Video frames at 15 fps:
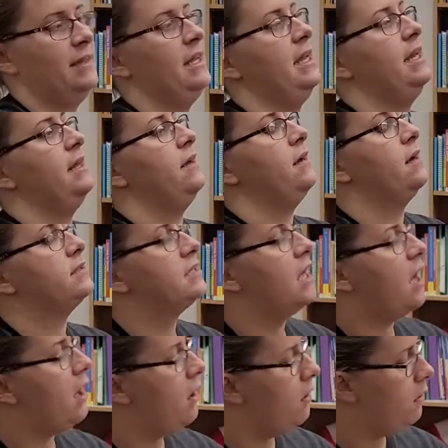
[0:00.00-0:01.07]
And he got
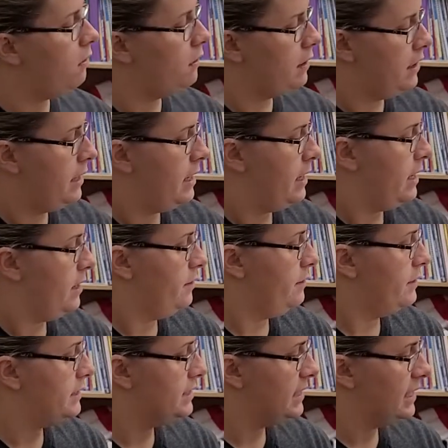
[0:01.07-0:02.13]
tall, and you
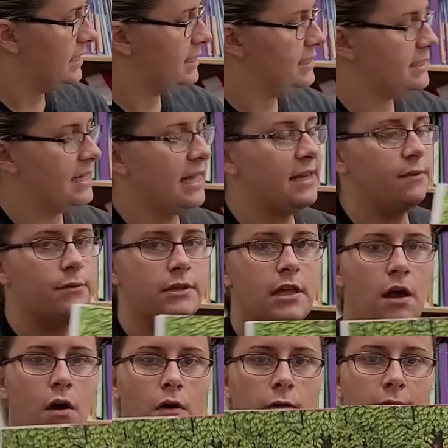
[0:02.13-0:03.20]
can see he's standing with
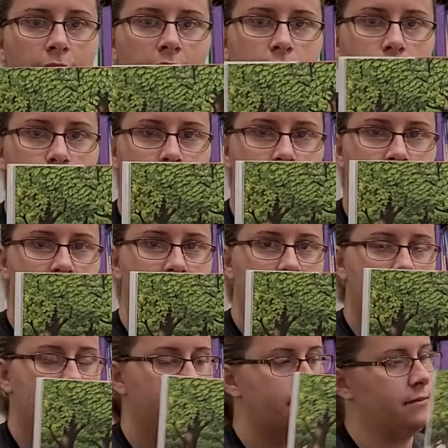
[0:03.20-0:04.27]
all the other trees.